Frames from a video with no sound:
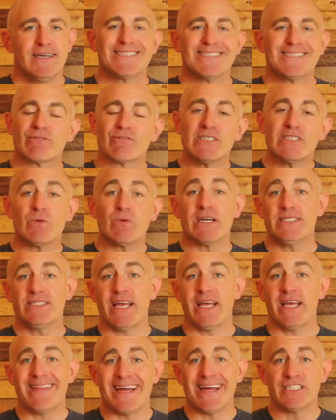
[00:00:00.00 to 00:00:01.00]
And the reason why I
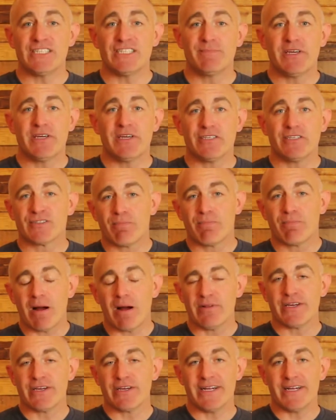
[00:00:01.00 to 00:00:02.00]
say that is because you're
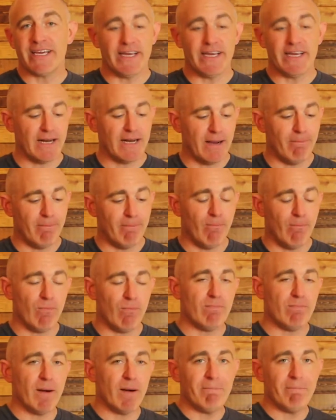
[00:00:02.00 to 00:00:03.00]
probably going to get a
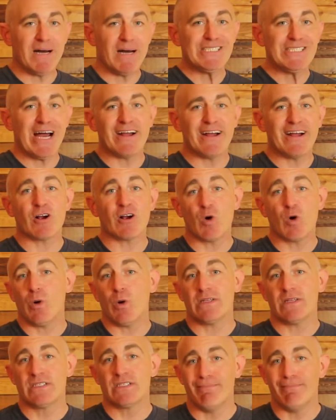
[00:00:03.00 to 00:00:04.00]
much higher
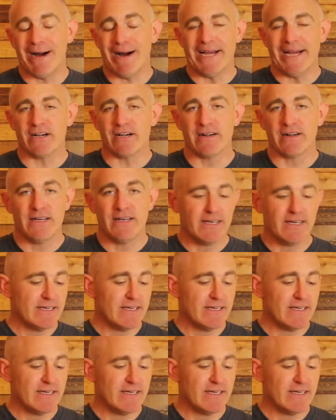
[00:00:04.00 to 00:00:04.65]
quality buyer.